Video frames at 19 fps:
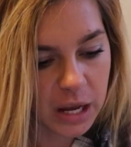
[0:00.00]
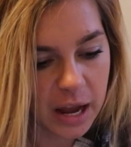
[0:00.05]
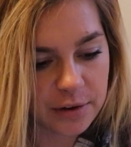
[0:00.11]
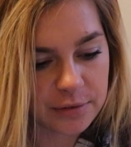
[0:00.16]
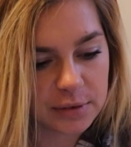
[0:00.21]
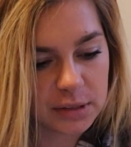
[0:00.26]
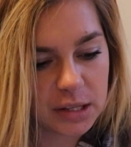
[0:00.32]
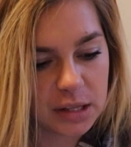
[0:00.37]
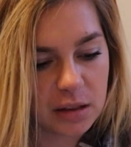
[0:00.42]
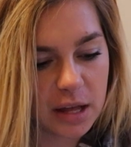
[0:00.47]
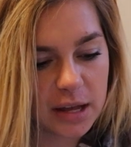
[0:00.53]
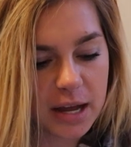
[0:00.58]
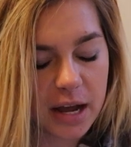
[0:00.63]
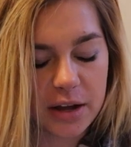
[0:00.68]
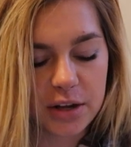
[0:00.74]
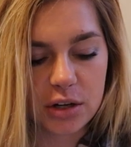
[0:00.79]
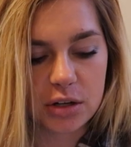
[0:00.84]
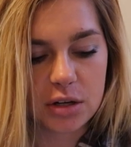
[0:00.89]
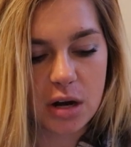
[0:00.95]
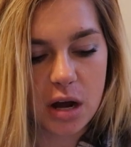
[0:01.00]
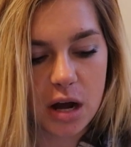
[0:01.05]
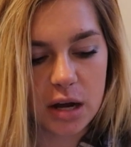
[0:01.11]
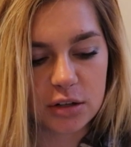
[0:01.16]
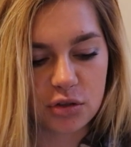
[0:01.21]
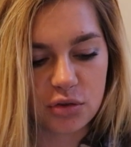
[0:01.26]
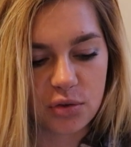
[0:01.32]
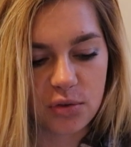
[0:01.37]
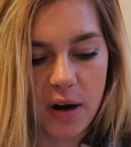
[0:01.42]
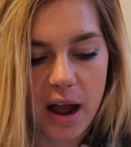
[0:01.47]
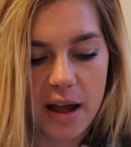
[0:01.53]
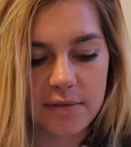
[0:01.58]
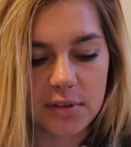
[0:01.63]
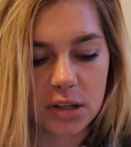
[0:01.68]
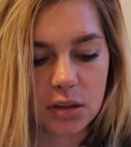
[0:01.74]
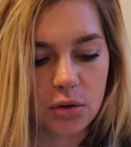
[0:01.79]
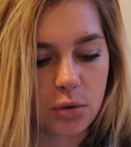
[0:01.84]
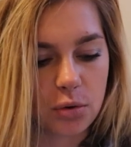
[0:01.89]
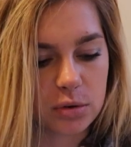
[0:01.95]
I really like how you're not
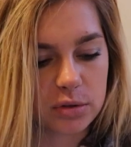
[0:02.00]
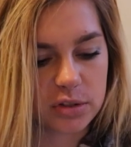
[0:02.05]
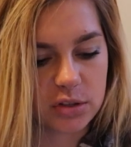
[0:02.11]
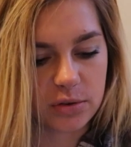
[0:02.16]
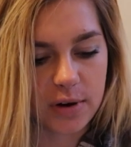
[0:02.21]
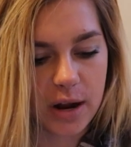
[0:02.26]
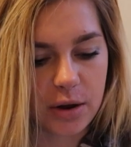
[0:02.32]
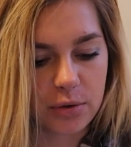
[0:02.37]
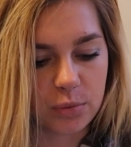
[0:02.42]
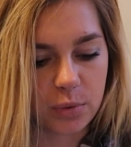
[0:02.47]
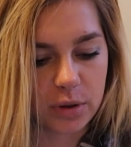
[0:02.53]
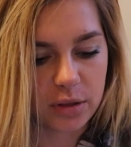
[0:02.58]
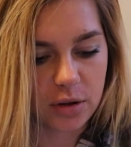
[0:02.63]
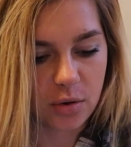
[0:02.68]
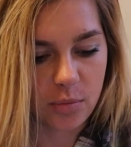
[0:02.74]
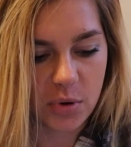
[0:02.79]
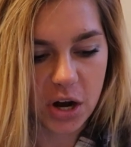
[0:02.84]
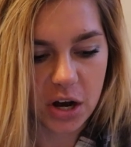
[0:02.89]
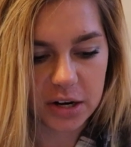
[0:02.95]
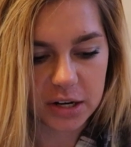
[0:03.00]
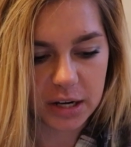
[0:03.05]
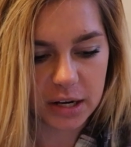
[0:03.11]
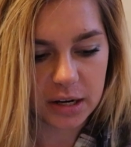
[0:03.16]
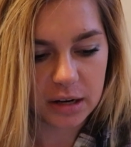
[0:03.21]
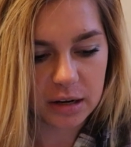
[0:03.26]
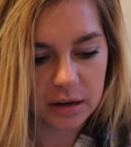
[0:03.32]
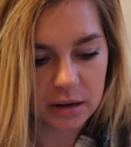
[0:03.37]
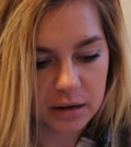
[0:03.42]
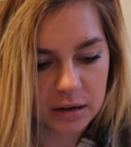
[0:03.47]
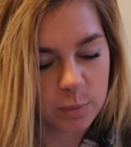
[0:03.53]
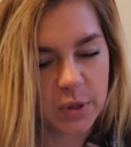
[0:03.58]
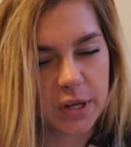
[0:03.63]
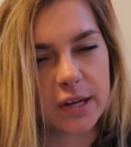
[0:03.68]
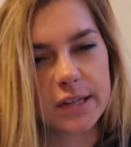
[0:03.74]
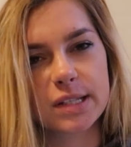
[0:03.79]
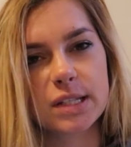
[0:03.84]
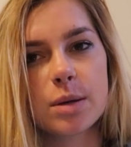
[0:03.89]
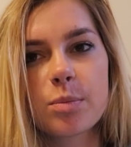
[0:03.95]
driving the horse around with your body,
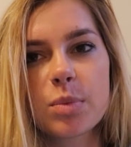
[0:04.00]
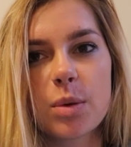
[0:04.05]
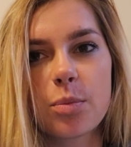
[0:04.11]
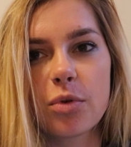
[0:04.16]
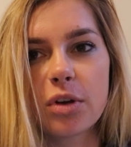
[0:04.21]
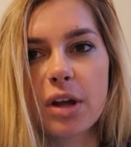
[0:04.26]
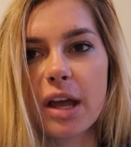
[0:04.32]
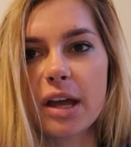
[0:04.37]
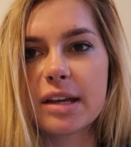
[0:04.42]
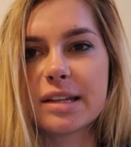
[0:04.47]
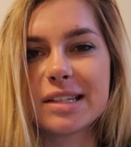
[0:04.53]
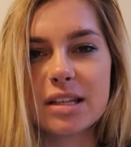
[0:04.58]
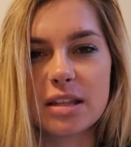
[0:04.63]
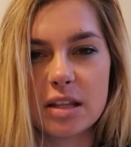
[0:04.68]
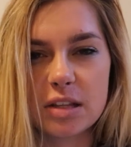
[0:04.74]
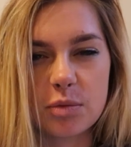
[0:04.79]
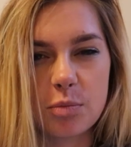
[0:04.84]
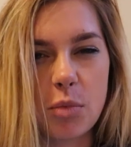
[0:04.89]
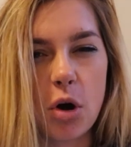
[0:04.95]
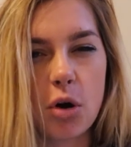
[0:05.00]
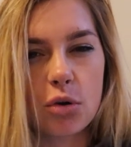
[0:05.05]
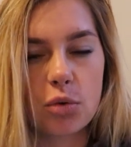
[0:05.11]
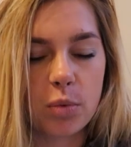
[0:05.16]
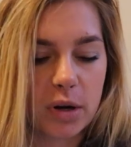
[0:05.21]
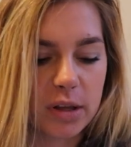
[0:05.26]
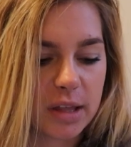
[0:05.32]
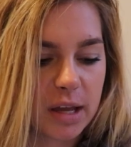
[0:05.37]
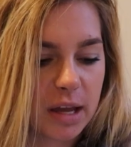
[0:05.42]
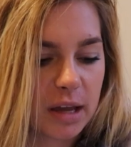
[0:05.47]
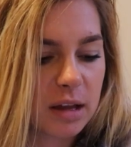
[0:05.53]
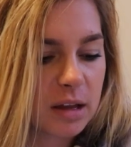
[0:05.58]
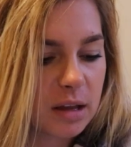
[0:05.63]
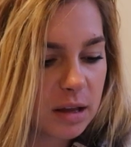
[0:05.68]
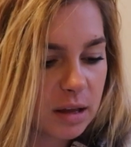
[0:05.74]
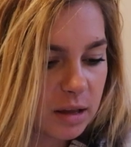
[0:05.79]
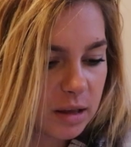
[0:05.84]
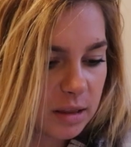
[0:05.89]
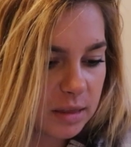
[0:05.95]
because some people get into this mode where
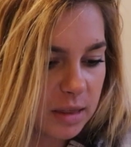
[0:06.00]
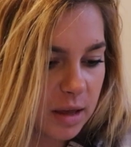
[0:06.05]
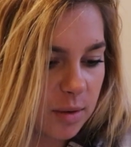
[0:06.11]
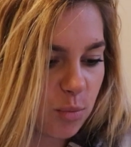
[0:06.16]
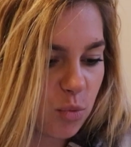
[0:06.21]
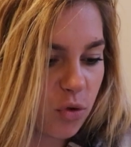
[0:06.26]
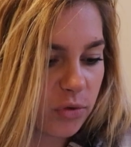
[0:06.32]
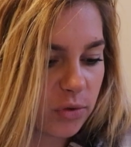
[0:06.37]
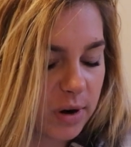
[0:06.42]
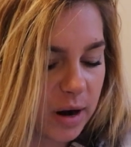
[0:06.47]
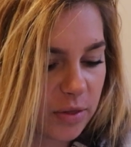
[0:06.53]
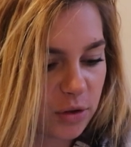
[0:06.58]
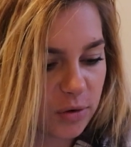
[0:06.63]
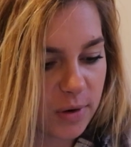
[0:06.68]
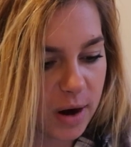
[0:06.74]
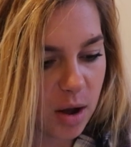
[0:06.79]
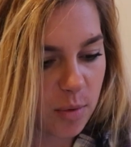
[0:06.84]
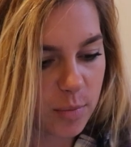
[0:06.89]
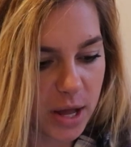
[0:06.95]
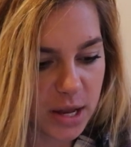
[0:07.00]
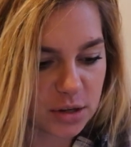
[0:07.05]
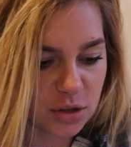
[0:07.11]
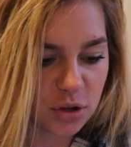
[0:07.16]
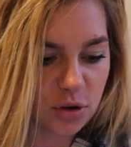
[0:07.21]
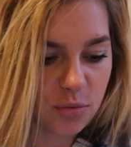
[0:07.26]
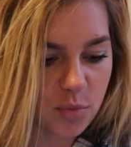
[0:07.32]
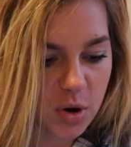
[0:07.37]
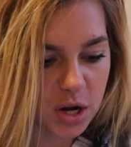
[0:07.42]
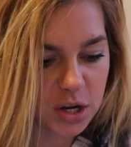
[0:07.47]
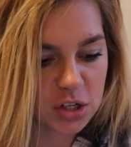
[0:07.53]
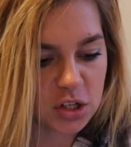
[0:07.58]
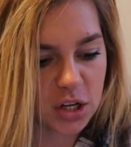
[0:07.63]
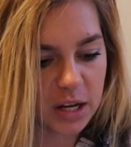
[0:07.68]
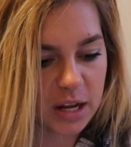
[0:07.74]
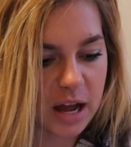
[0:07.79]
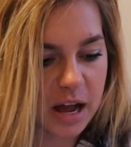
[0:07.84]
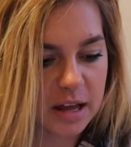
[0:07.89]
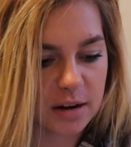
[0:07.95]
they move around the round pen too
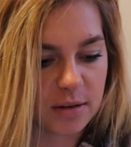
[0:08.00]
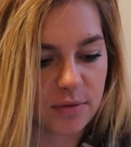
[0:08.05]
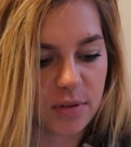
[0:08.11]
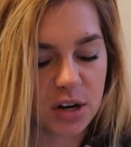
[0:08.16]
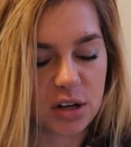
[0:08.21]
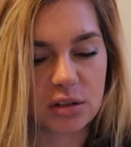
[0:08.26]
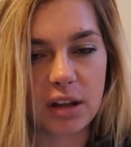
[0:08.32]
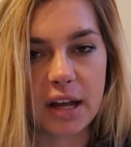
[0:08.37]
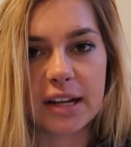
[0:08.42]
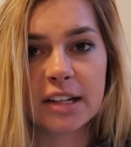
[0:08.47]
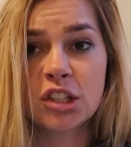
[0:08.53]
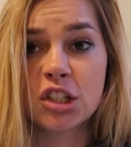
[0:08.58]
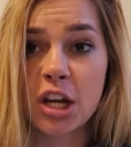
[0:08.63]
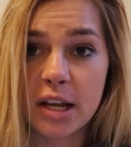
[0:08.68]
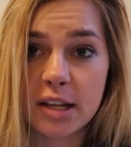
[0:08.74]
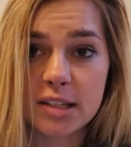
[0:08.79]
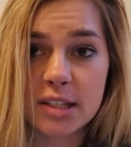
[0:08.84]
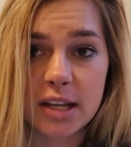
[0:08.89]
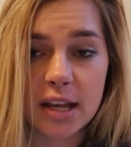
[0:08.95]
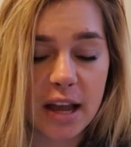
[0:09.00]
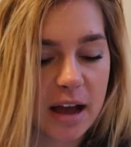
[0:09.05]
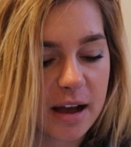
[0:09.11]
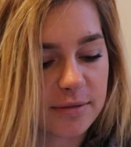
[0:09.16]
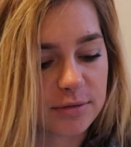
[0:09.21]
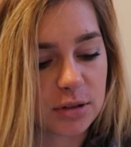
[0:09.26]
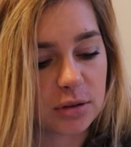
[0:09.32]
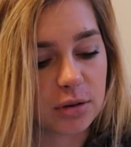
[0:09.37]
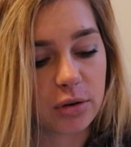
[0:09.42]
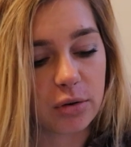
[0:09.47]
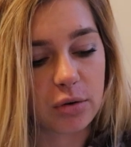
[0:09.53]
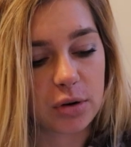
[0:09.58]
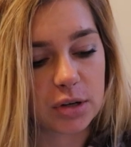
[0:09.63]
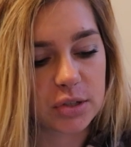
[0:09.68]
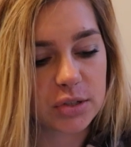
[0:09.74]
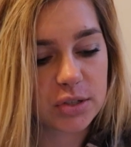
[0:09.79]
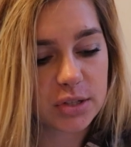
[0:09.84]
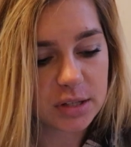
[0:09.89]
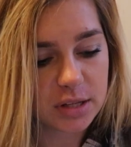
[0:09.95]
much and kind of are like chasing after the
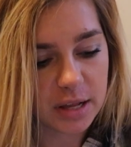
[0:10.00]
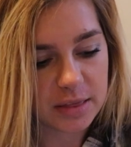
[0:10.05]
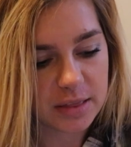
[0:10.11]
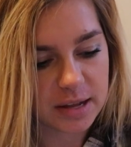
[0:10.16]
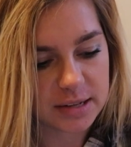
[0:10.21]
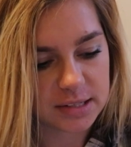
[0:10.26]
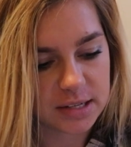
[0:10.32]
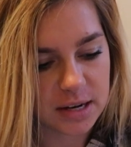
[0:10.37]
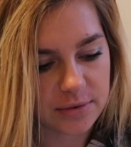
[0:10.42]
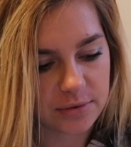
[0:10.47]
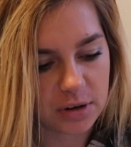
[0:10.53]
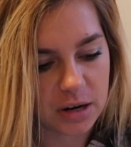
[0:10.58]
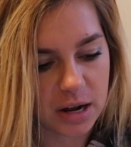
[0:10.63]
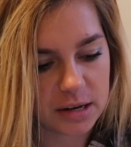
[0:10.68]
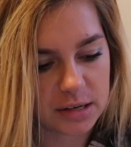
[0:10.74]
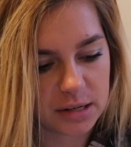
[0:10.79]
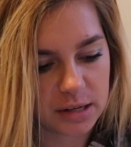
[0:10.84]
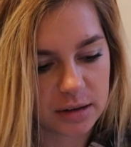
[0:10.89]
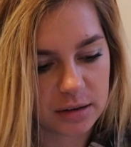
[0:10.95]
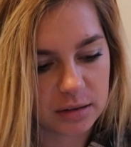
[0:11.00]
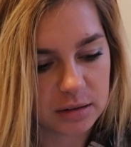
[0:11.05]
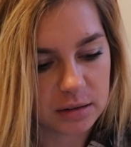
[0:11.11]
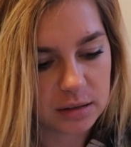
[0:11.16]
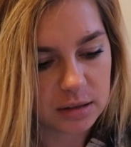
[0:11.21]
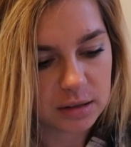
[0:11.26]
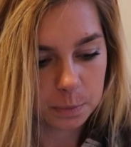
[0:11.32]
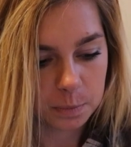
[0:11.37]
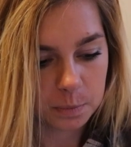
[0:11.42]
horse, and that's never ideal.